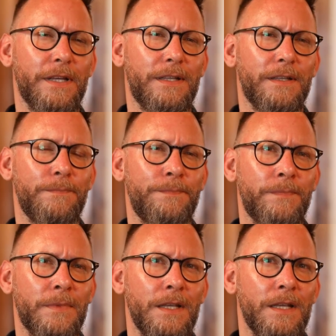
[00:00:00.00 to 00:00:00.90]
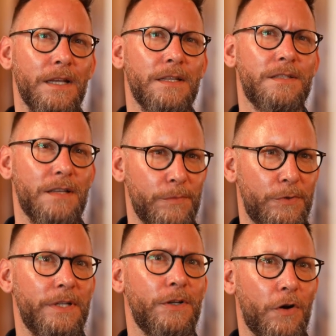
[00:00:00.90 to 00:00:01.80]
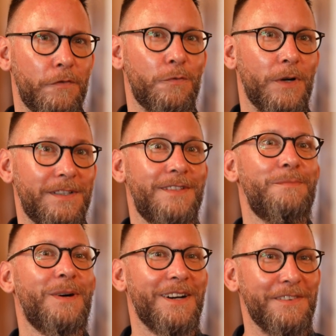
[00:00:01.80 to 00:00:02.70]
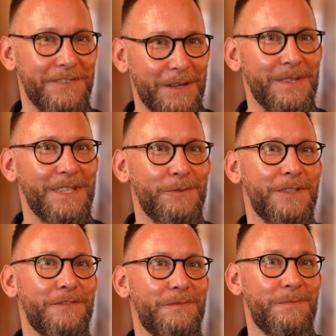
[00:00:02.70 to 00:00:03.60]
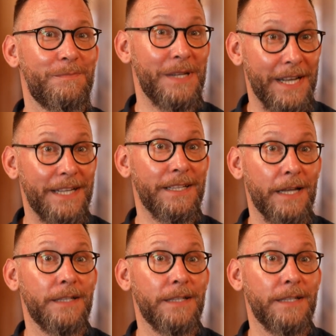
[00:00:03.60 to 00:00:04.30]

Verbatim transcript: like a, a summary of what the Bach family would have played